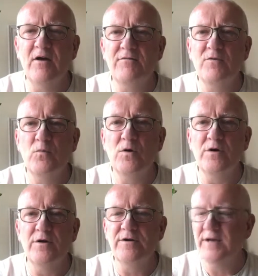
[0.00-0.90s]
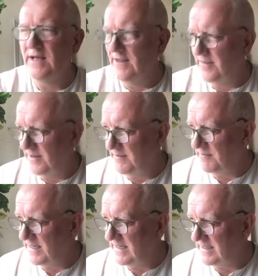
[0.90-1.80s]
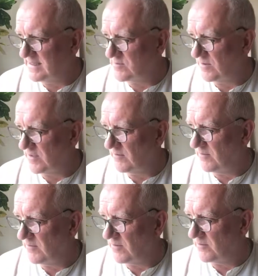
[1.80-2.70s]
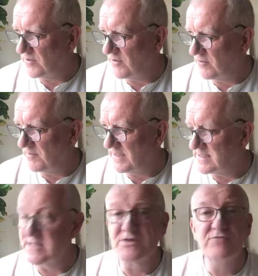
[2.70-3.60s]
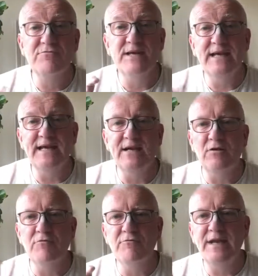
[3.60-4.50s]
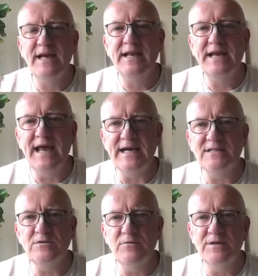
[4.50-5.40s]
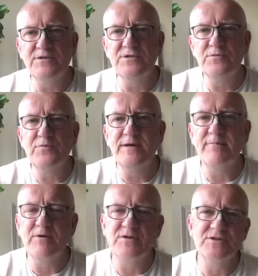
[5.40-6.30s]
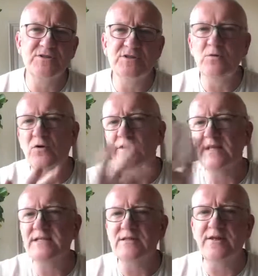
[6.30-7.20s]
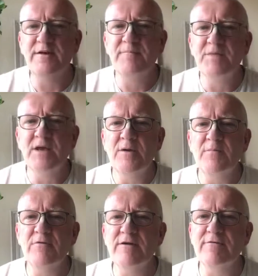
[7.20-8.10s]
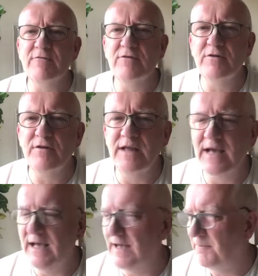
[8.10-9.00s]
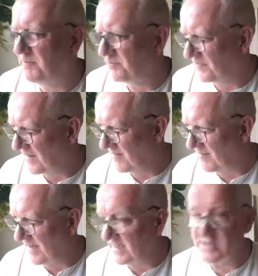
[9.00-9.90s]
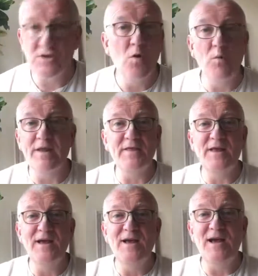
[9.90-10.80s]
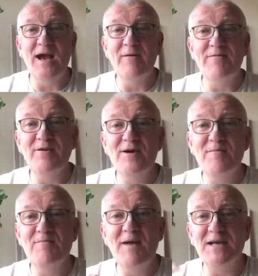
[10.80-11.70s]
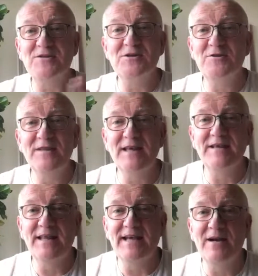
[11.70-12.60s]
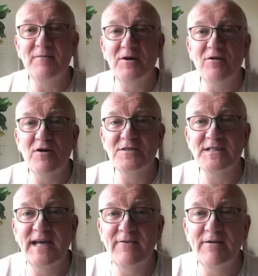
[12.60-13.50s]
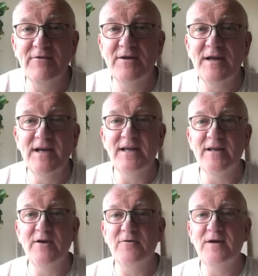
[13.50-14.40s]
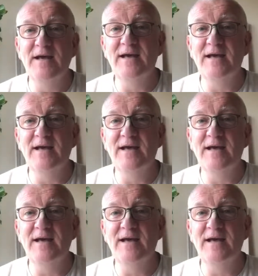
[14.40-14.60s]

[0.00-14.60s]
the word, that it means, what the word yoga means is to relink or reconnect with the Supreme Person. So all of these other peripheral things, however magical they come across, and however, you know,